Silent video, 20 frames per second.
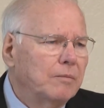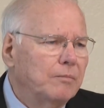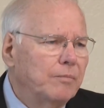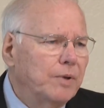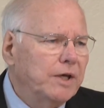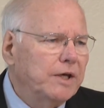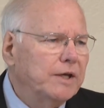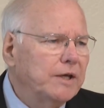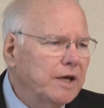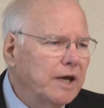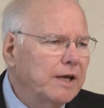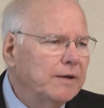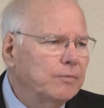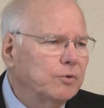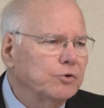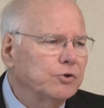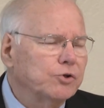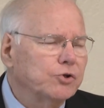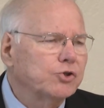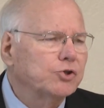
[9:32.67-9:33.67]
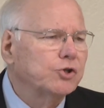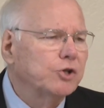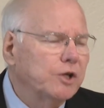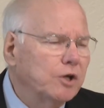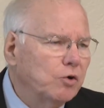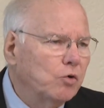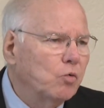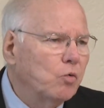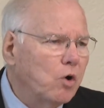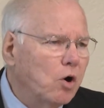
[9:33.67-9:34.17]
being able to
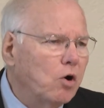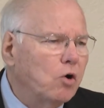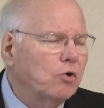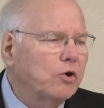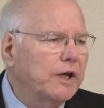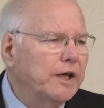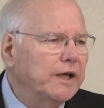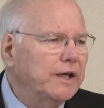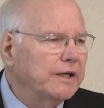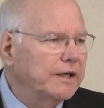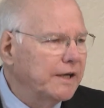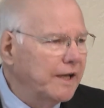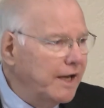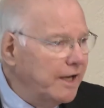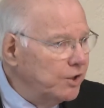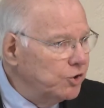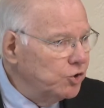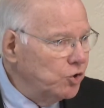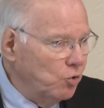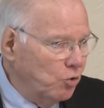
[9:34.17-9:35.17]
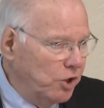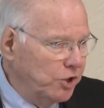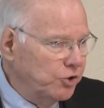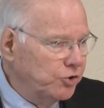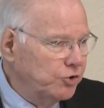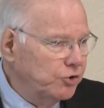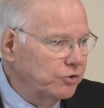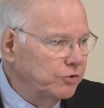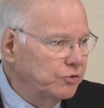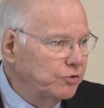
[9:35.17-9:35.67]
still walk in and ask
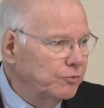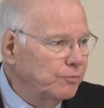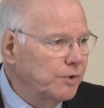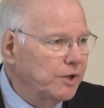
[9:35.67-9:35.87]
questions,